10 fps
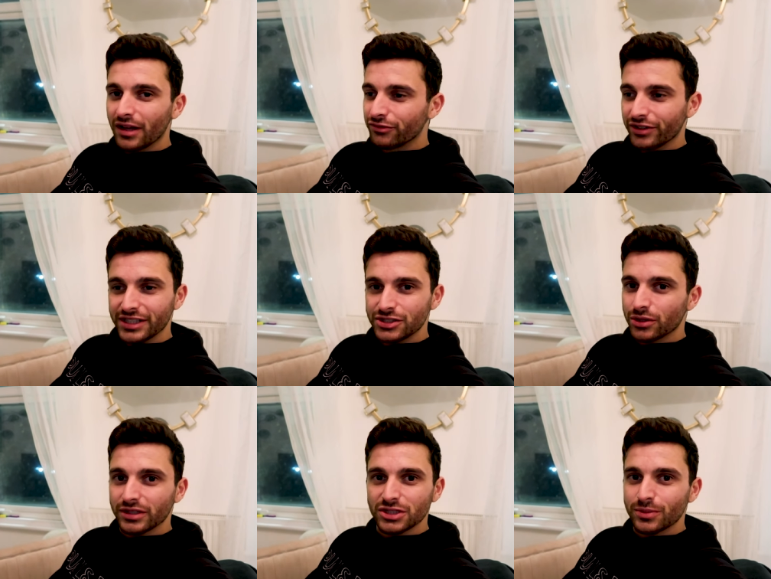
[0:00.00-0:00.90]
I've really
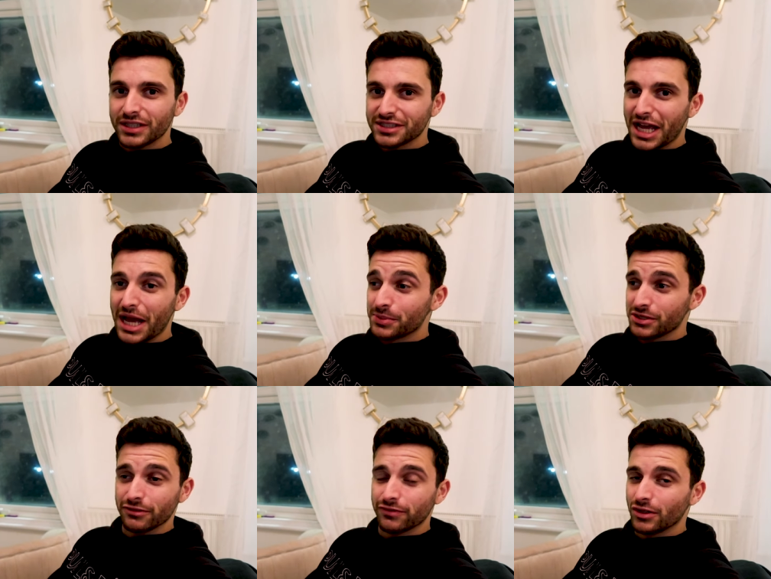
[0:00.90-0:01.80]
enjoyed this week. It's
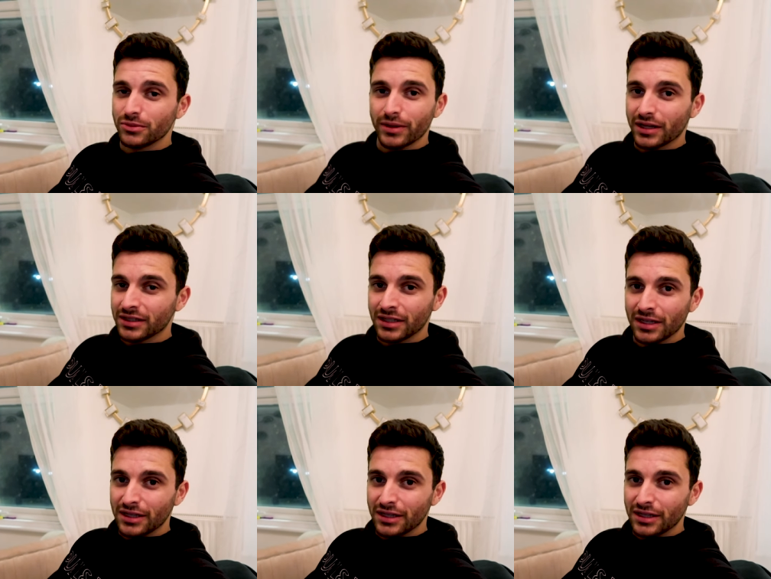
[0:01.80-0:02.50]
absolutely flown by.